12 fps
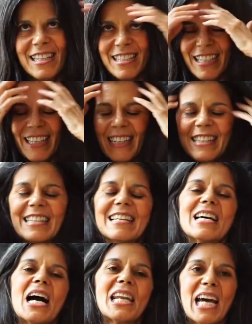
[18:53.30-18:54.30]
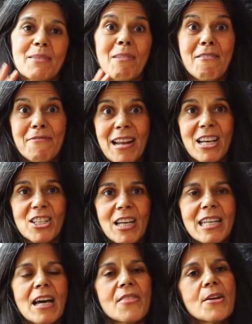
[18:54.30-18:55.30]
netting, and I had my
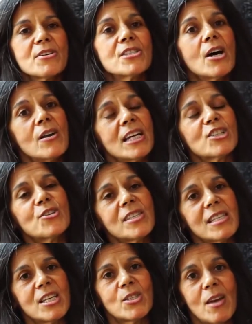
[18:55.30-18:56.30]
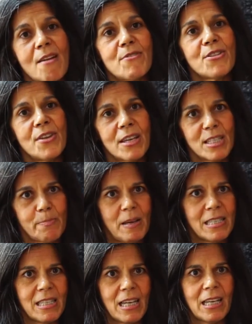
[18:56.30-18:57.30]
flashlight. Now, there is no electricity, so everything is
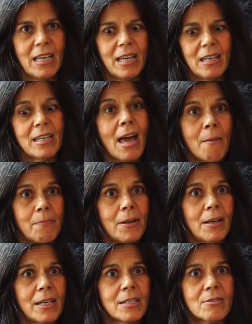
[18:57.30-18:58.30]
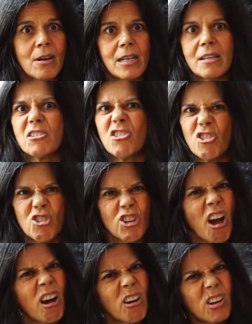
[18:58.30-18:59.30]
basically lamplight, right? And it's a
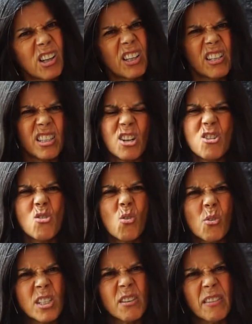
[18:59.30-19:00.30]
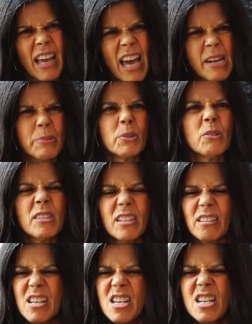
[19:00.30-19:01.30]
jungle, and it's the noise of the animals,
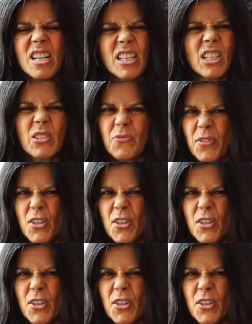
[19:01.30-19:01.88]
and it's just